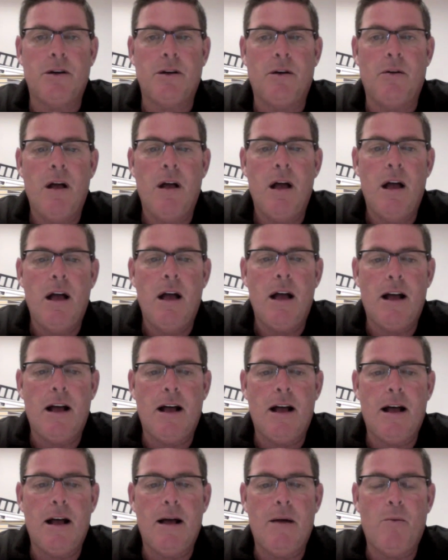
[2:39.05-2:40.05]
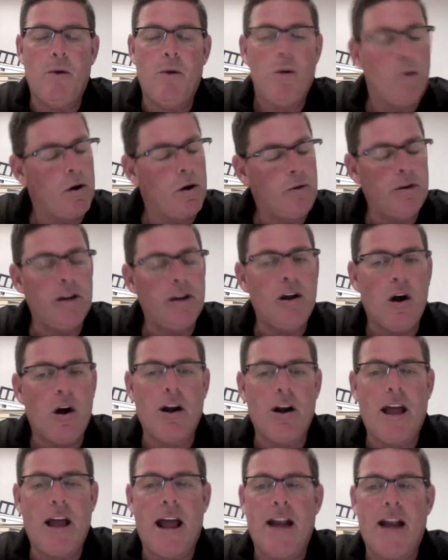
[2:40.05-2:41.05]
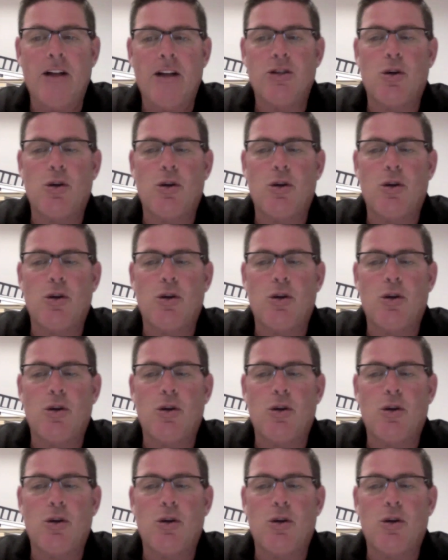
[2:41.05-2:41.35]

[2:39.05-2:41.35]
So we work really hard at it,